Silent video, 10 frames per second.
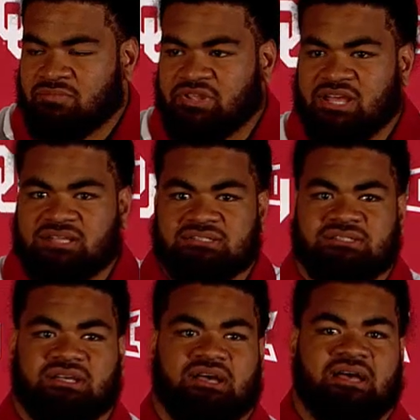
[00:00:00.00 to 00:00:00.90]
Yes,
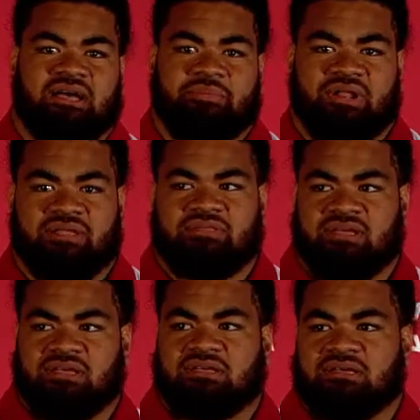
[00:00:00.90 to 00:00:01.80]
yeah. I, I mean, I
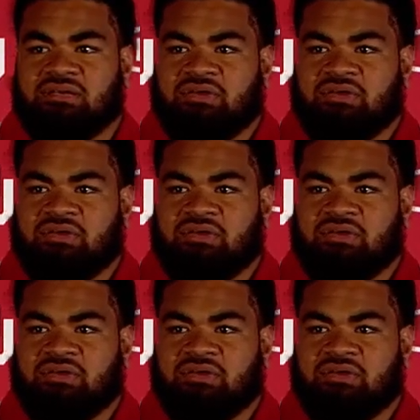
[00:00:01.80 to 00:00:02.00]
think